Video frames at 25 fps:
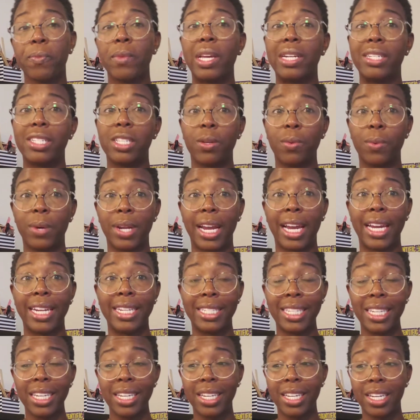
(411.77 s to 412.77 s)
So what I
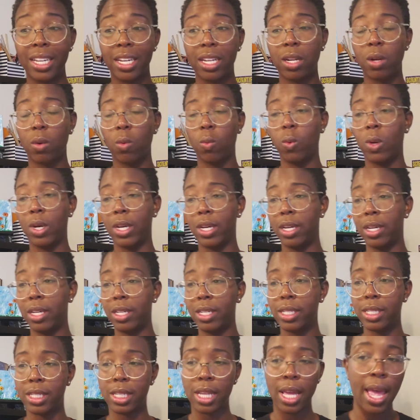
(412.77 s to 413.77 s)
did
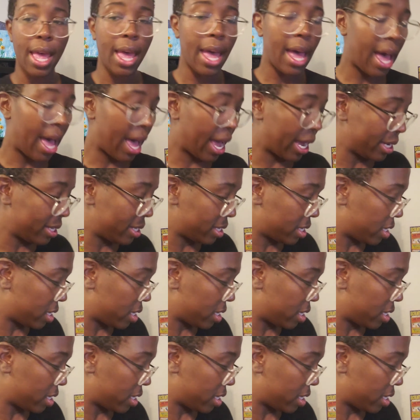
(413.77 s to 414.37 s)
was I